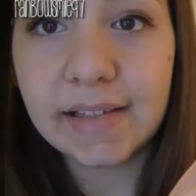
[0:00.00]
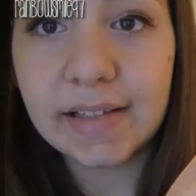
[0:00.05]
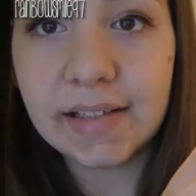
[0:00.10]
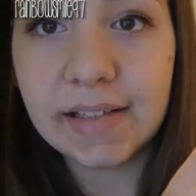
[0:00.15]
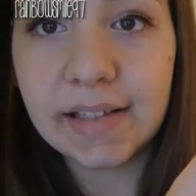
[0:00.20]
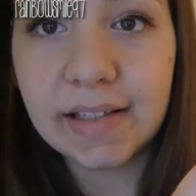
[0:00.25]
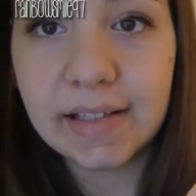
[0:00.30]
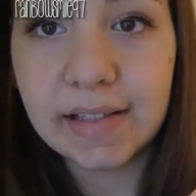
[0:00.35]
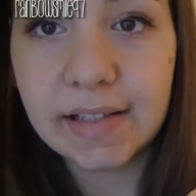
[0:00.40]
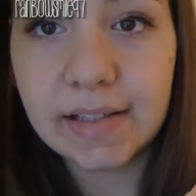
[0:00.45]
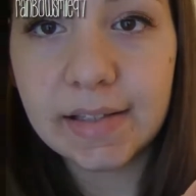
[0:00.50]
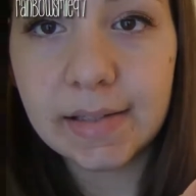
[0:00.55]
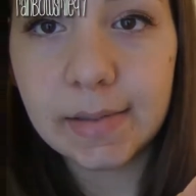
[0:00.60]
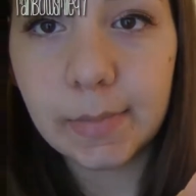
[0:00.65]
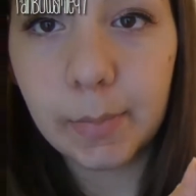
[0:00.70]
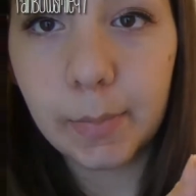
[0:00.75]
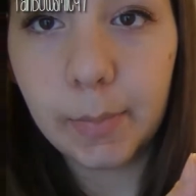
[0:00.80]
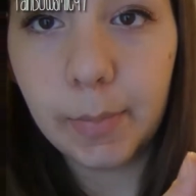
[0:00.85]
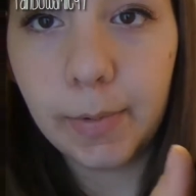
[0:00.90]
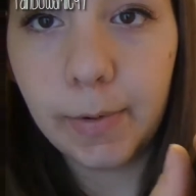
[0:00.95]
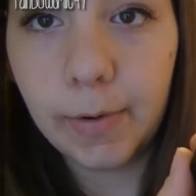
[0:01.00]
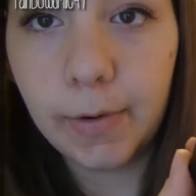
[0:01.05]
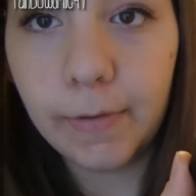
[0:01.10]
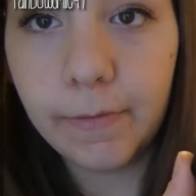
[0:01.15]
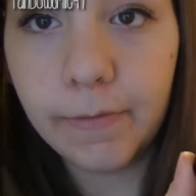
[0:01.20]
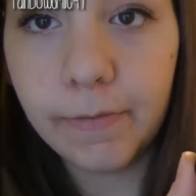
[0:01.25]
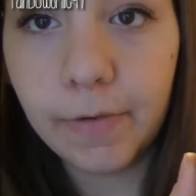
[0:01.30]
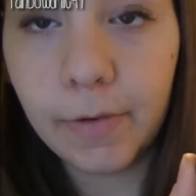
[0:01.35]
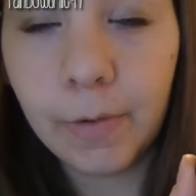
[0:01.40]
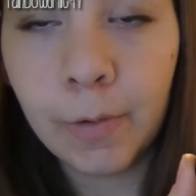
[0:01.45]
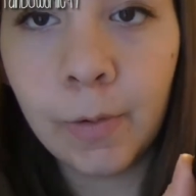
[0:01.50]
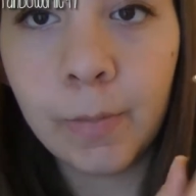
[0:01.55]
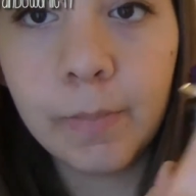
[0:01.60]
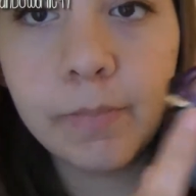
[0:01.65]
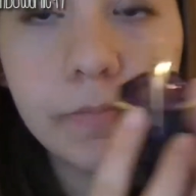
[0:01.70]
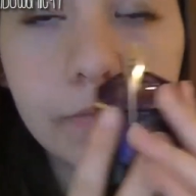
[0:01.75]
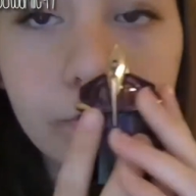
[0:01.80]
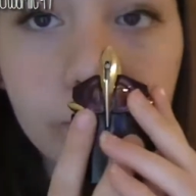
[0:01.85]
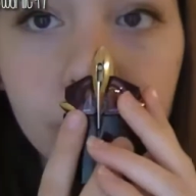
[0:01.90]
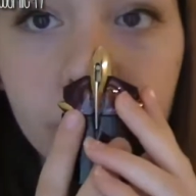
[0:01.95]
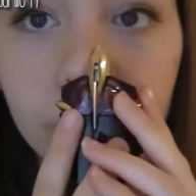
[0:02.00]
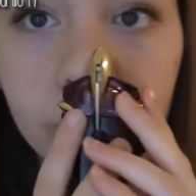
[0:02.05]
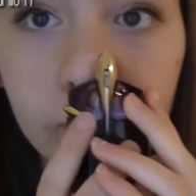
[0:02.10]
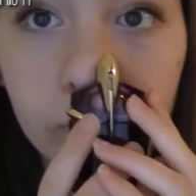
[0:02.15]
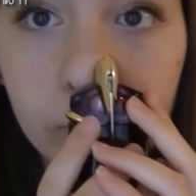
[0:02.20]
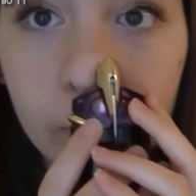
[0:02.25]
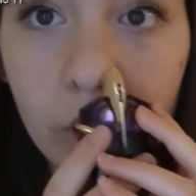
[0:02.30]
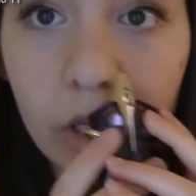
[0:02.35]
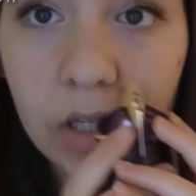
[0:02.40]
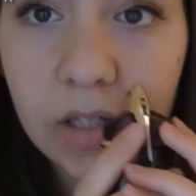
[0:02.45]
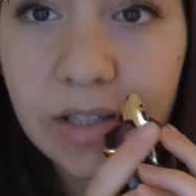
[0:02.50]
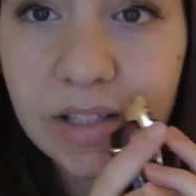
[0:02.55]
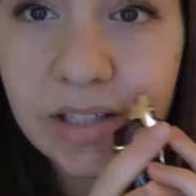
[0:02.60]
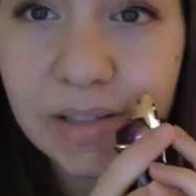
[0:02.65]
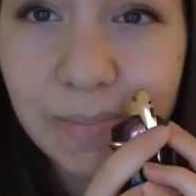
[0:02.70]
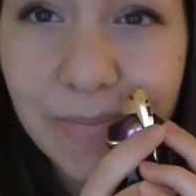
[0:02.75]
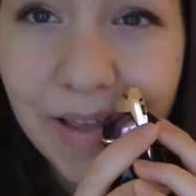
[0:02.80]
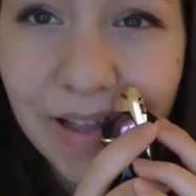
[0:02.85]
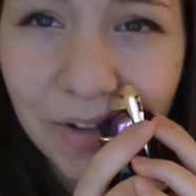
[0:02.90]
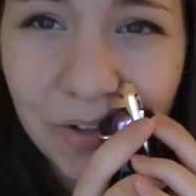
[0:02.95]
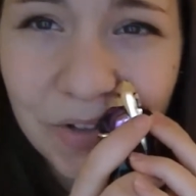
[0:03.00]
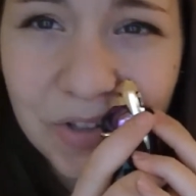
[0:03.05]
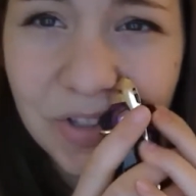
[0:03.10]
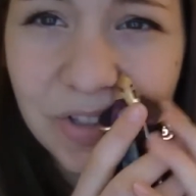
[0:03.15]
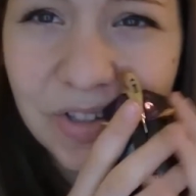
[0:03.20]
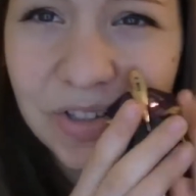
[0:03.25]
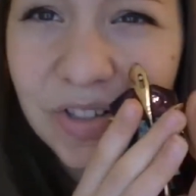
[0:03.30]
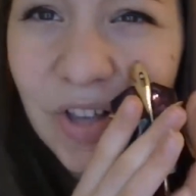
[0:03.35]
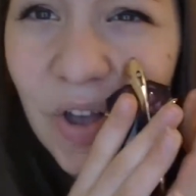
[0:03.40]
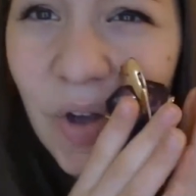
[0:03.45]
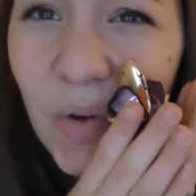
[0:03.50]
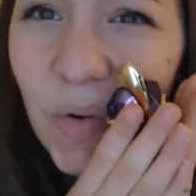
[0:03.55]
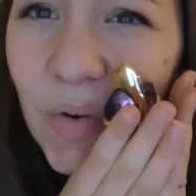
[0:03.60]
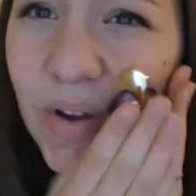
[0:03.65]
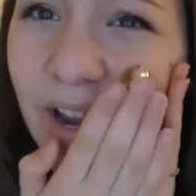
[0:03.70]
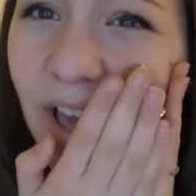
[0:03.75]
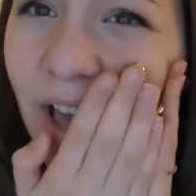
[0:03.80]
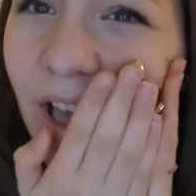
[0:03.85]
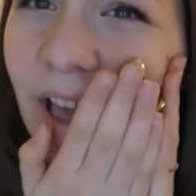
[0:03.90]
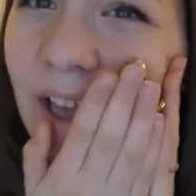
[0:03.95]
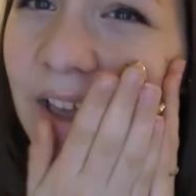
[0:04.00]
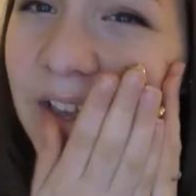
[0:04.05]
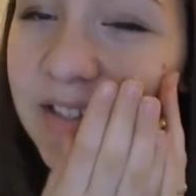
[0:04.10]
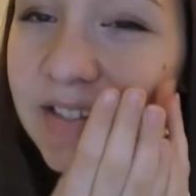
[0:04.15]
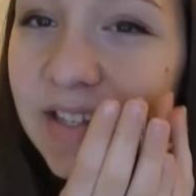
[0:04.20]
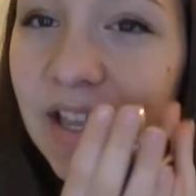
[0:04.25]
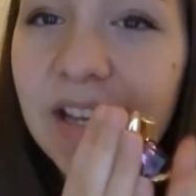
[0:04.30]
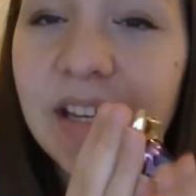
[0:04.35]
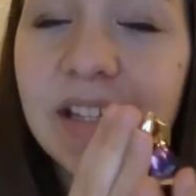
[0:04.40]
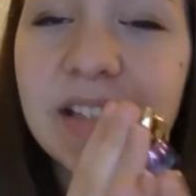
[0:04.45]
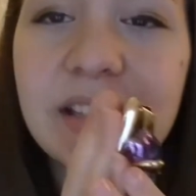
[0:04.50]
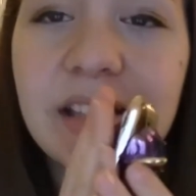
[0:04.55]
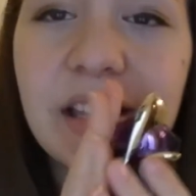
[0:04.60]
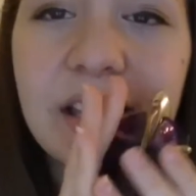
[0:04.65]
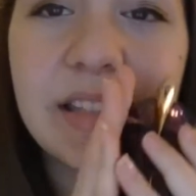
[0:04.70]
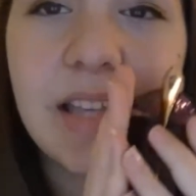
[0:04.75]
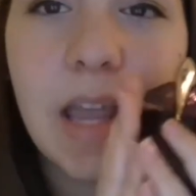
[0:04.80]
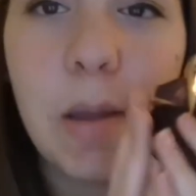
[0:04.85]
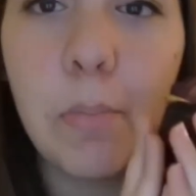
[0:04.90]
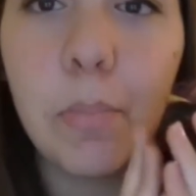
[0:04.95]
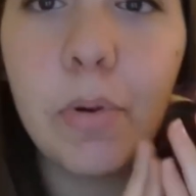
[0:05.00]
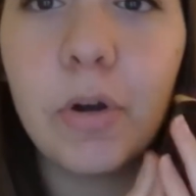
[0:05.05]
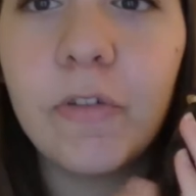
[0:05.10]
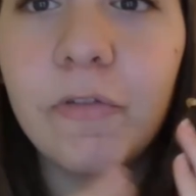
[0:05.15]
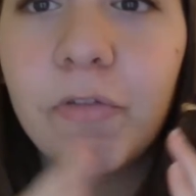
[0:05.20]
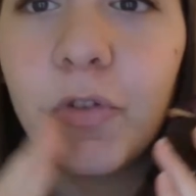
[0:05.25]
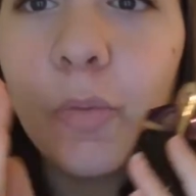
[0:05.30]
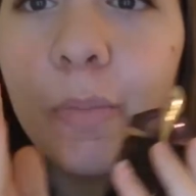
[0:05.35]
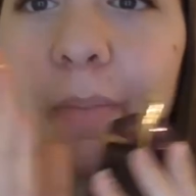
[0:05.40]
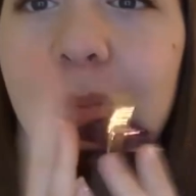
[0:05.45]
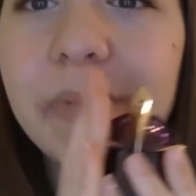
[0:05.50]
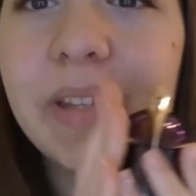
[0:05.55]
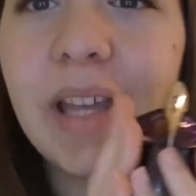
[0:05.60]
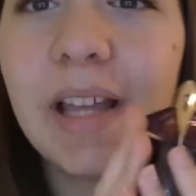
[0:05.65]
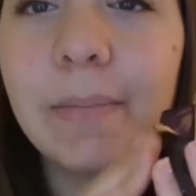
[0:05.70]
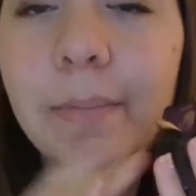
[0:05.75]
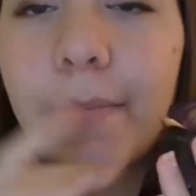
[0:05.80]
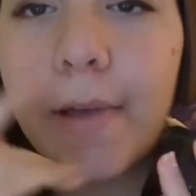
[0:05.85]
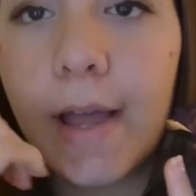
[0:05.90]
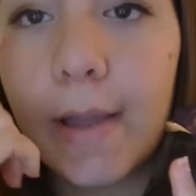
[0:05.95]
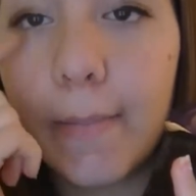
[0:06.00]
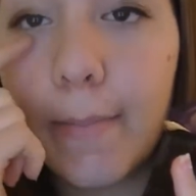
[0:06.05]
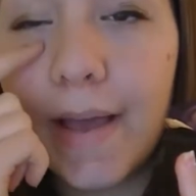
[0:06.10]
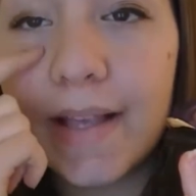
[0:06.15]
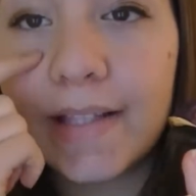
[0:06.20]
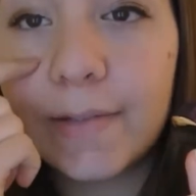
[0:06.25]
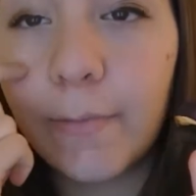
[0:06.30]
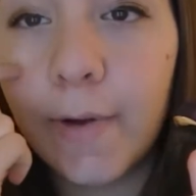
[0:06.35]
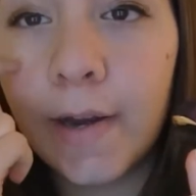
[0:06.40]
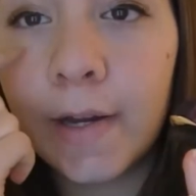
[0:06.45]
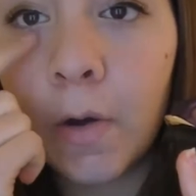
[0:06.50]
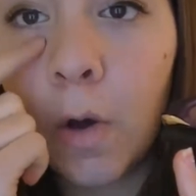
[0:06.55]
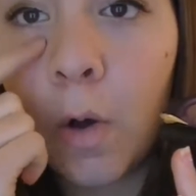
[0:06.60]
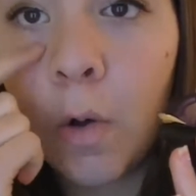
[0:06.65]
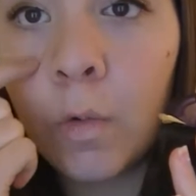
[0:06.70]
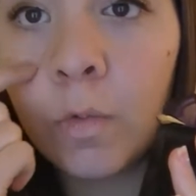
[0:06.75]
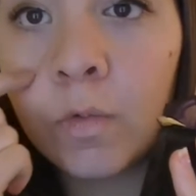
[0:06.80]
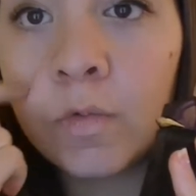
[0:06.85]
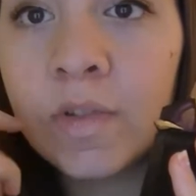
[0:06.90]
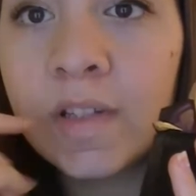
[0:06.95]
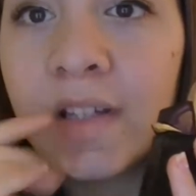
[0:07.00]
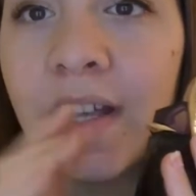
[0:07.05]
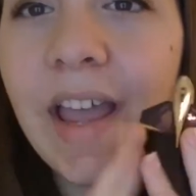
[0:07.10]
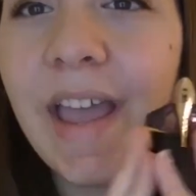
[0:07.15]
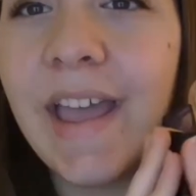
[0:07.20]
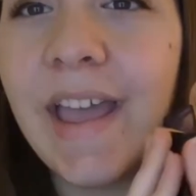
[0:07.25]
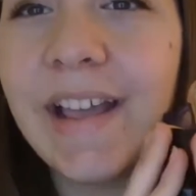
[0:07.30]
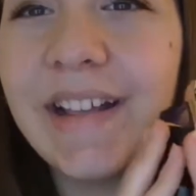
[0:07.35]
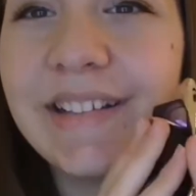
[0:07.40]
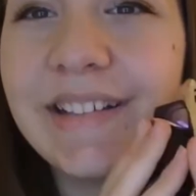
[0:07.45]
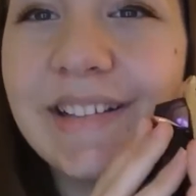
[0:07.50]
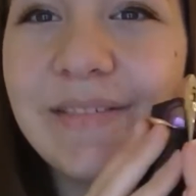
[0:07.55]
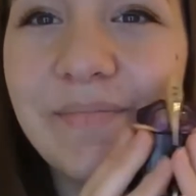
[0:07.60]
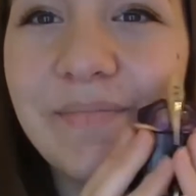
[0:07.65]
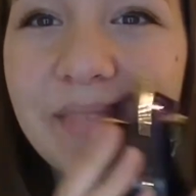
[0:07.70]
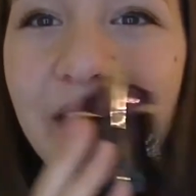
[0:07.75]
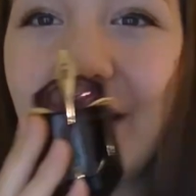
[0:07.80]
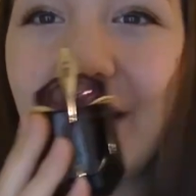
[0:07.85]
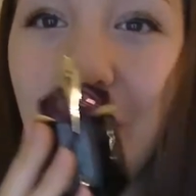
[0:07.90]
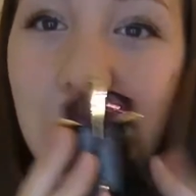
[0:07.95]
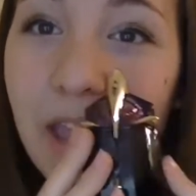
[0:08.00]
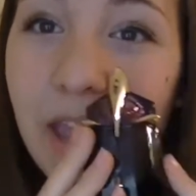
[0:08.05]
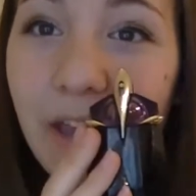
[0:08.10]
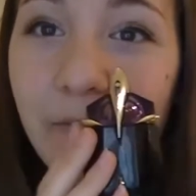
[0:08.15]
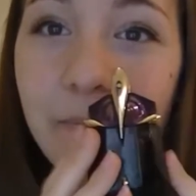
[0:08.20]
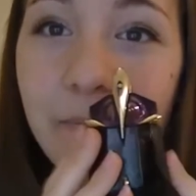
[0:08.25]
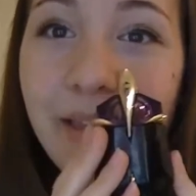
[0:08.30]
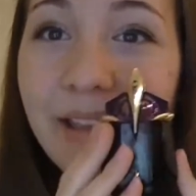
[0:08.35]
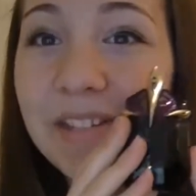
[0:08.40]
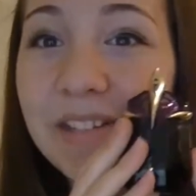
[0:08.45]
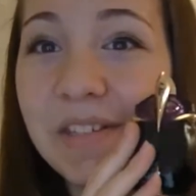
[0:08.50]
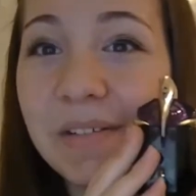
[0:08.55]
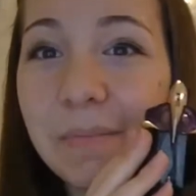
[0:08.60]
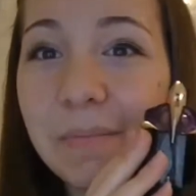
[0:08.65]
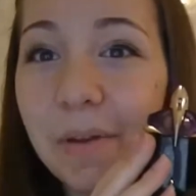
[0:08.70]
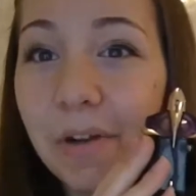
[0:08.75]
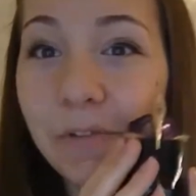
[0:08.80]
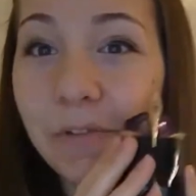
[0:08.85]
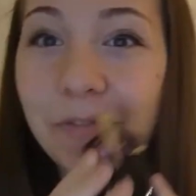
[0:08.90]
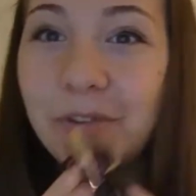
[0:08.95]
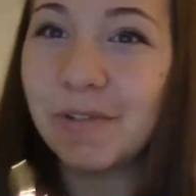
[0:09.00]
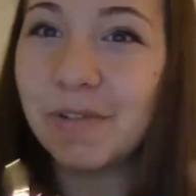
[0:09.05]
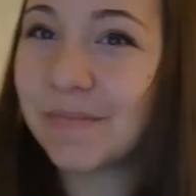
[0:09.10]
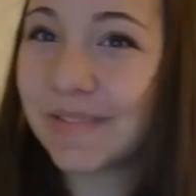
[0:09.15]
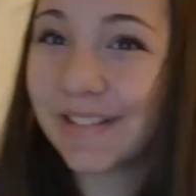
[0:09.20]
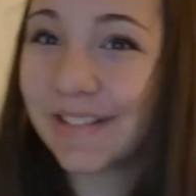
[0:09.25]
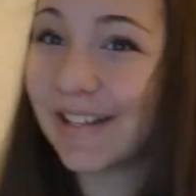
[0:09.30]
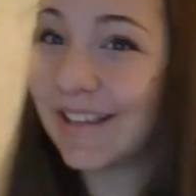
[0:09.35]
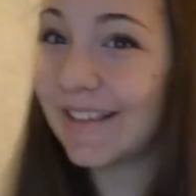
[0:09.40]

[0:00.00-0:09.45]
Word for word: this is the perfume it smells so nice and it's the same perfume that my best friend owns and we have matching perfumes